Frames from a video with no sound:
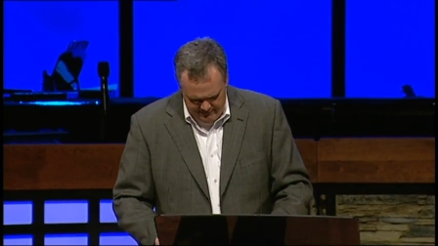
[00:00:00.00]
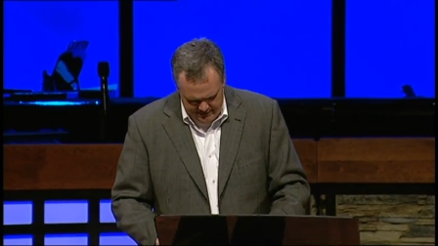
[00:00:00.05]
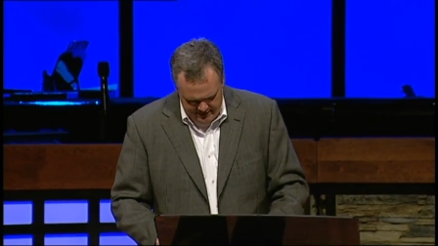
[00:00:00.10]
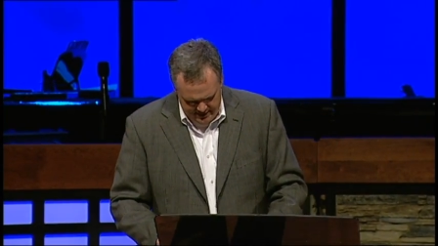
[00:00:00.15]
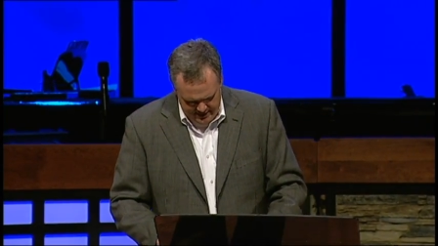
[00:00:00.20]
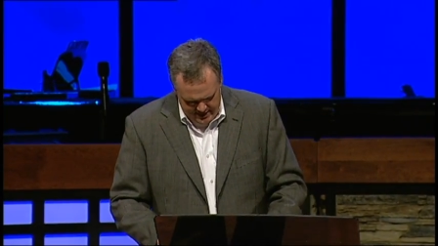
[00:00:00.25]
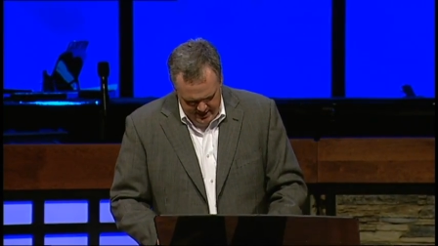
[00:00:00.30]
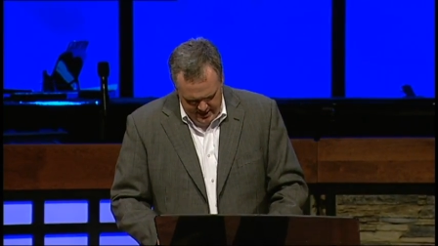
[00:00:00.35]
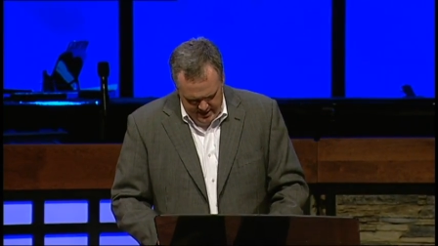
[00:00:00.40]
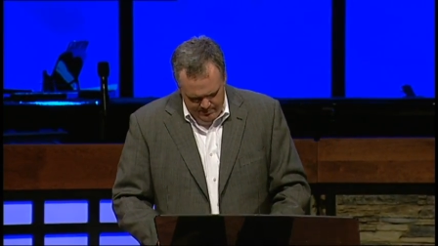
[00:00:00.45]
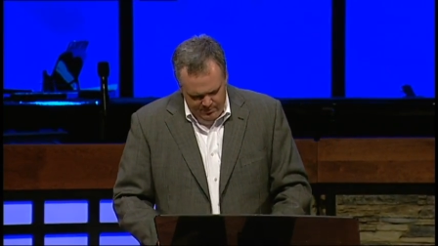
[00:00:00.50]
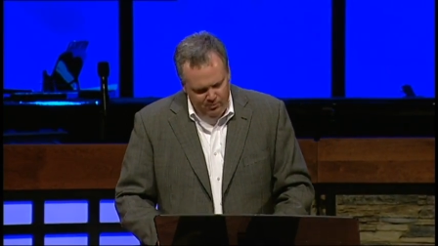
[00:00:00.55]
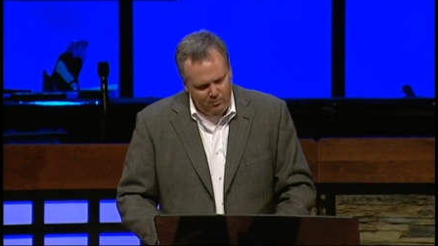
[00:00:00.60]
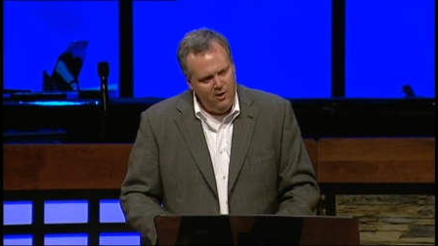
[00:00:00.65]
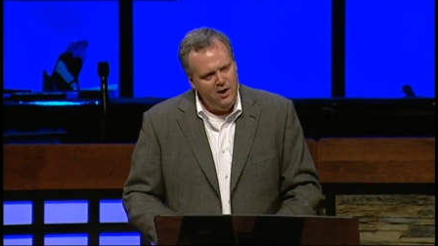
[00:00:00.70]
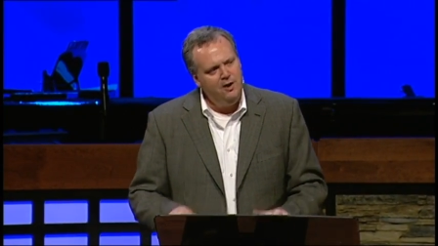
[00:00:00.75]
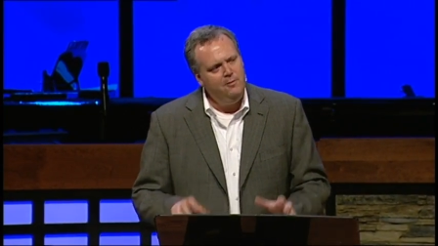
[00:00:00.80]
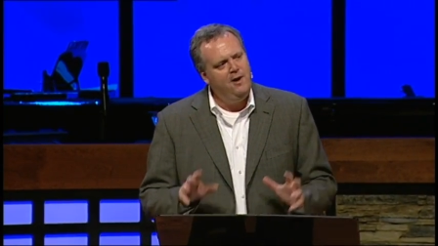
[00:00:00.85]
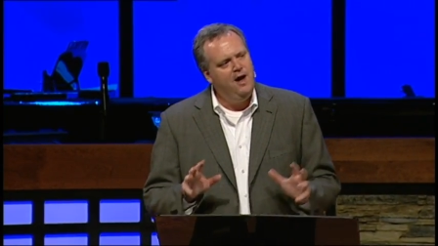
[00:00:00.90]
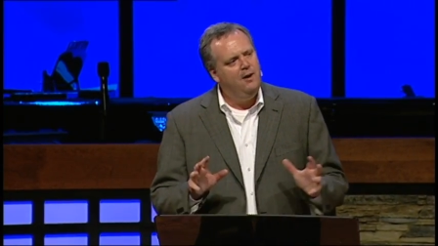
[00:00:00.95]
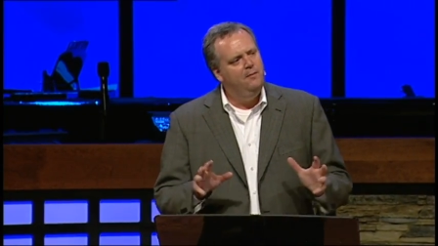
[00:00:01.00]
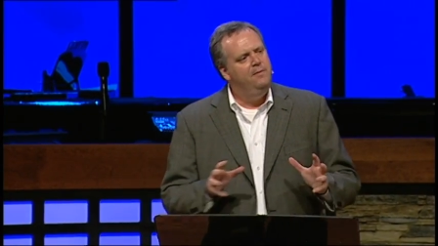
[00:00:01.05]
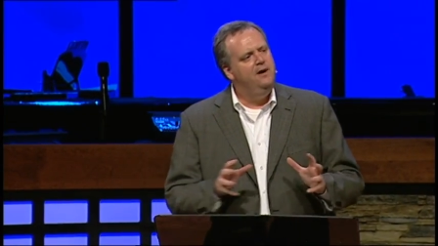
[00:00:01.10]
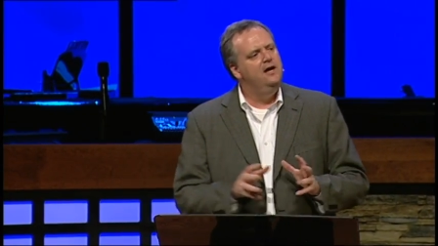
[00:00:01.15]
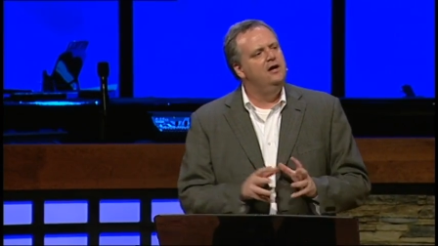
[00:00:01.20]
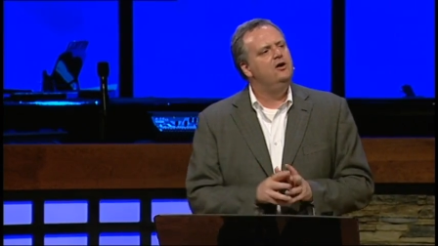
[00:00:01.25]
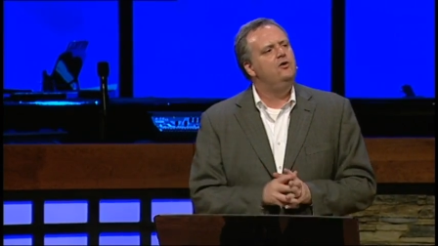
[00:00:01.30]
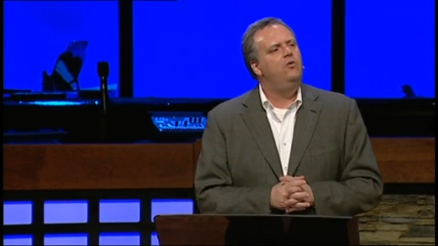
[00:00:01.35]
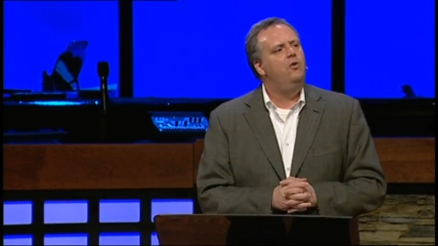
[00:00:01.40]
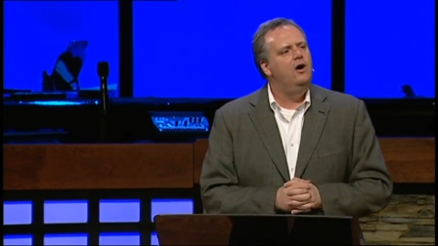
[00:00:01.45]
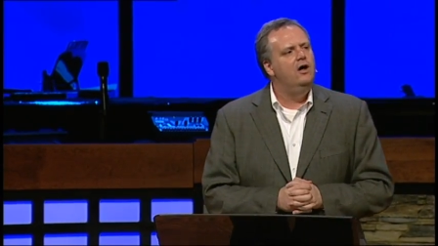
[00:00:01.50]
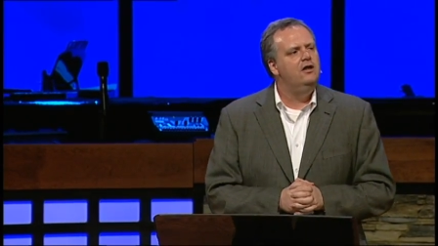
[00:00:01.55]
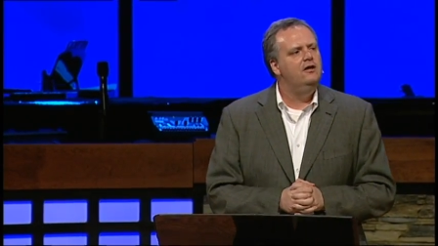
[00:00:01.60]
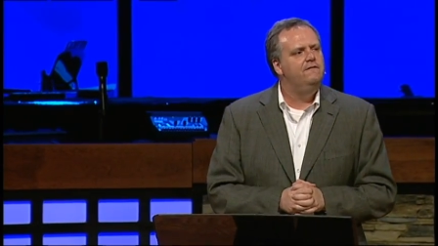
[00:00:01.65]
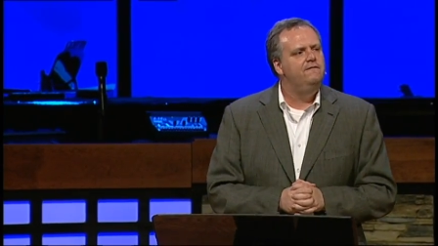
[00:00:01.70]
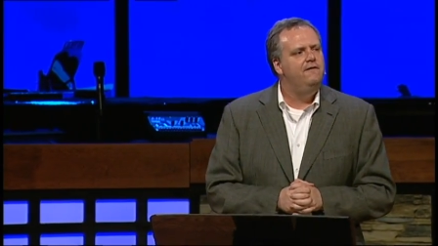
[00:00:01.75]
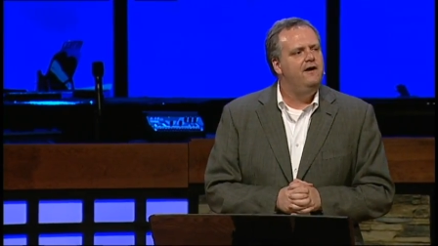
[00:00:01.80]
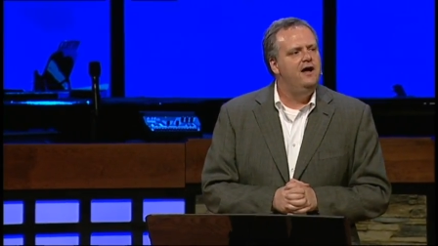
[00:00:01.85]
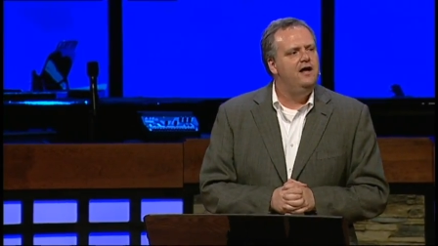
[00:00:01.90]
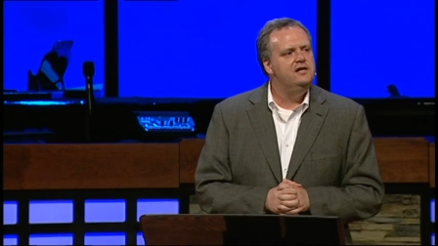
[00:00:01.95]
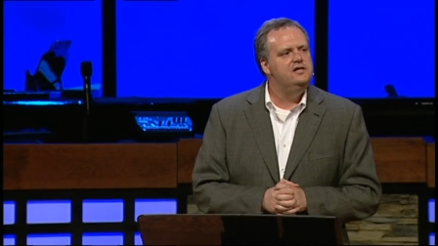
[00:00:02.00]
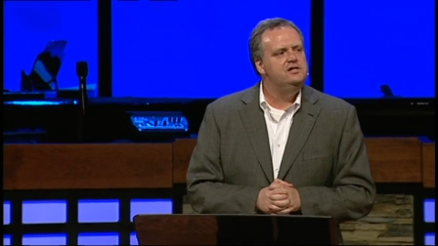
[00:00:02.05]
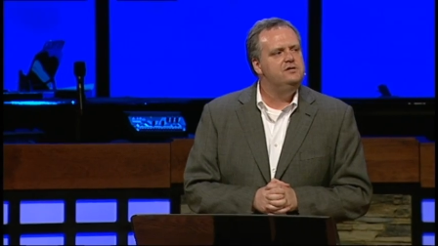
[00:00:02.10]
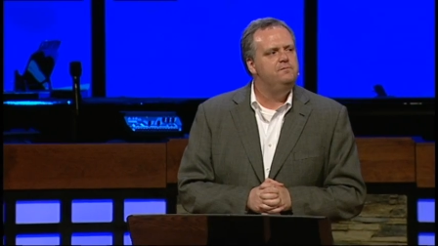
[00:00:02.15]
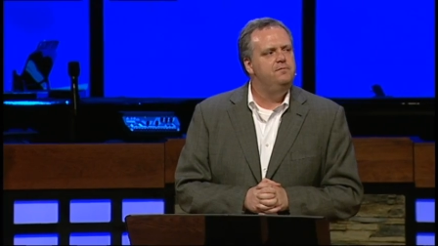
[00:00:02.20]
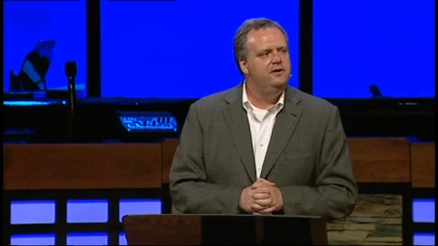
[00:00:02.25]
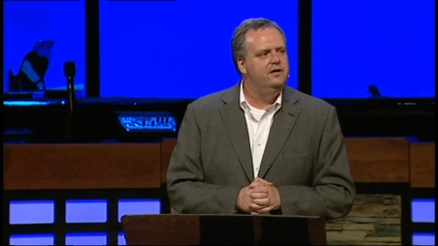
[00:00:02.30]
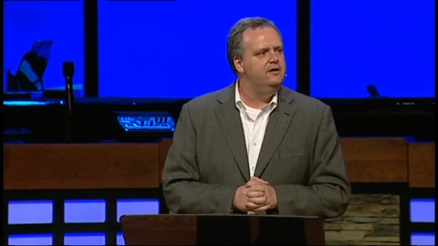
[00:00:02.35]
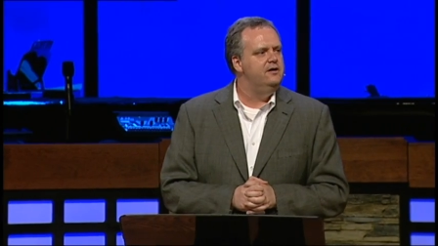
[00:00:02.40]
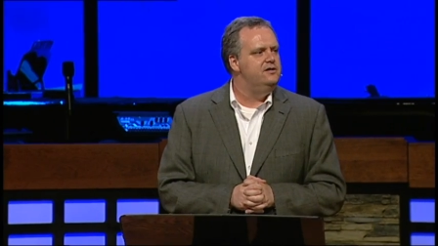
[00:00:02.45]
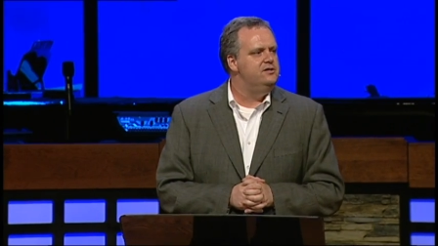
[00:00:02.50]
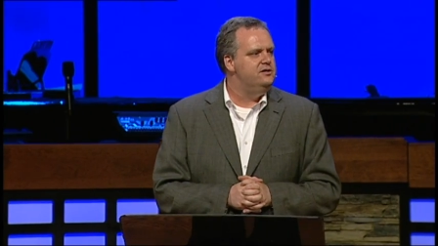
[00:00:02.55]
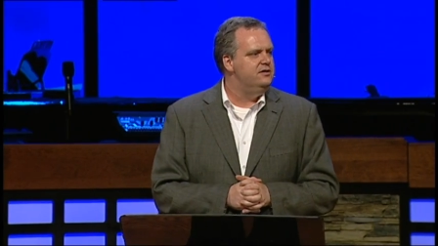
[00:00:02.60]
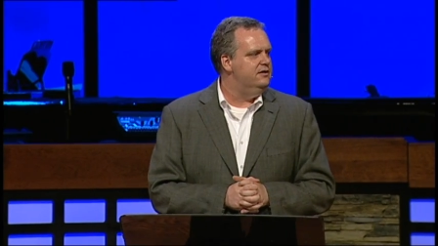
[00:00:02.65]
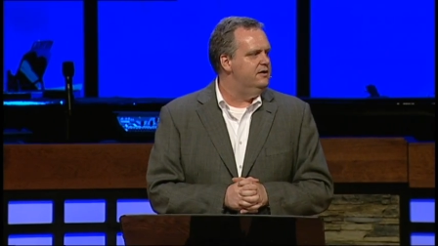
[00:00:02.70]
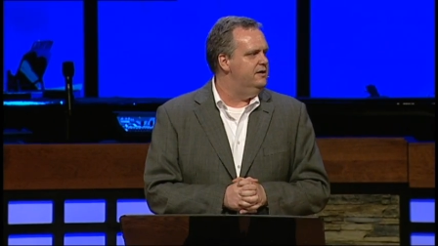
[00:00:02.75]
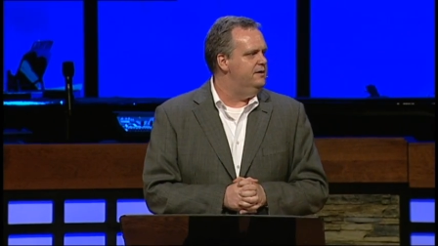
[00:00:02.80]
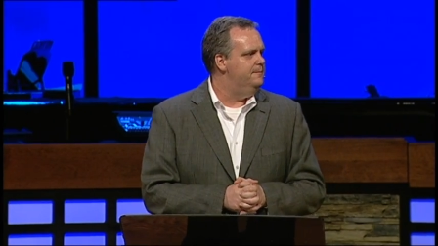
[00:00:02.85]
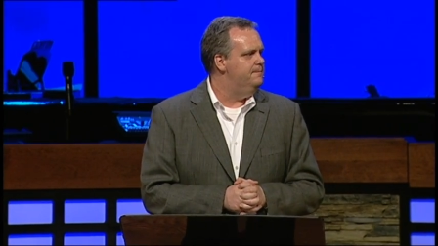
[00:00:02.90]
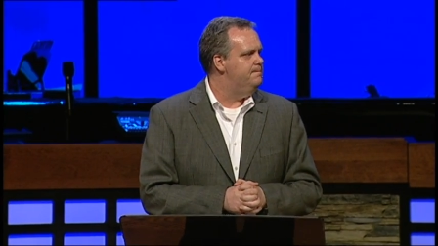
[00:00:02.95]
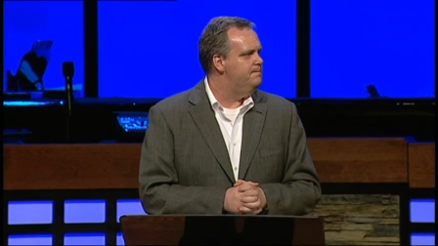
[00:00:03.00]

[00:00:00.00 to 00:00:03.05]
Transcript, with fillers: And, but what about being qualified spiritually?